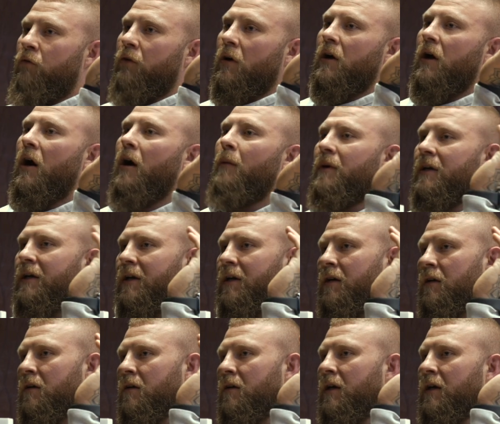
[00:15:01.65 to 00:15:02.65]
overcoming
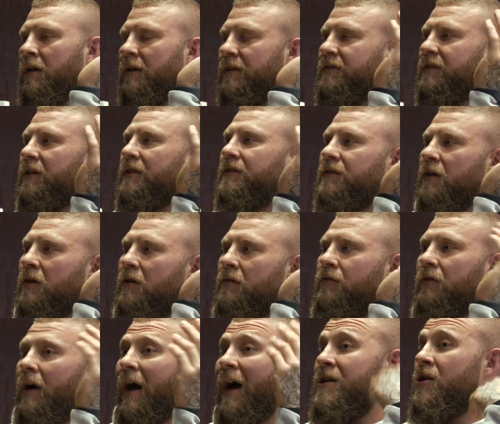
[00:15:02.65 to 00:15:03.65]
it in a sense
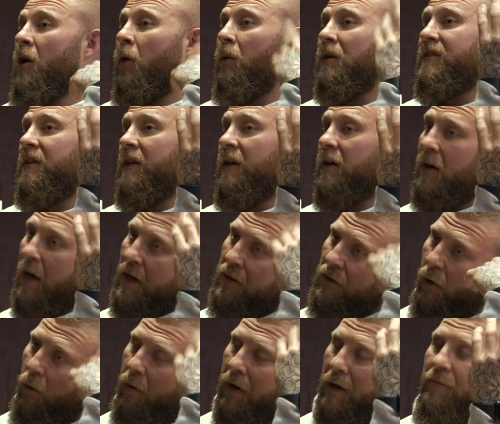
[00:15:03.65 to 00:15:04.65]
of I know it's here, I
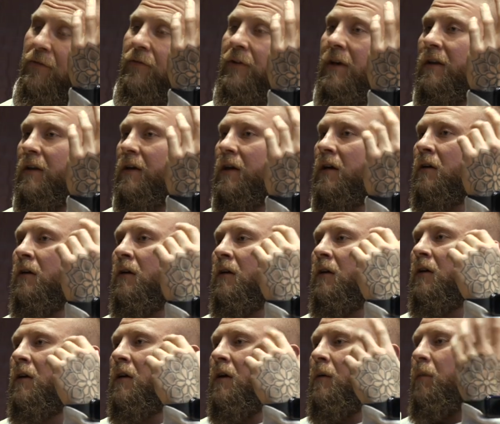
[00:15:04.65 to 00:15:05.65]
know what I'm feeling
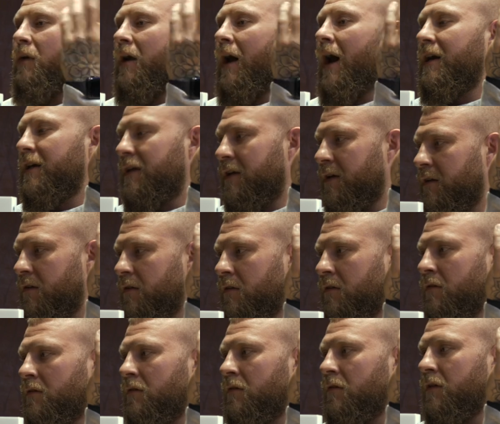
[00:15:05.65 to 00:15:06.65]
but I
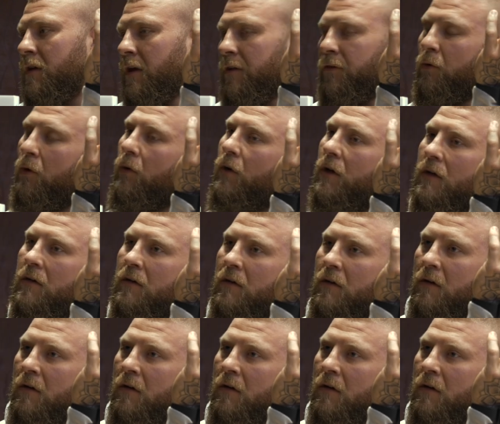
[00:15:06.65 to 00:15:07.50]
can get through it,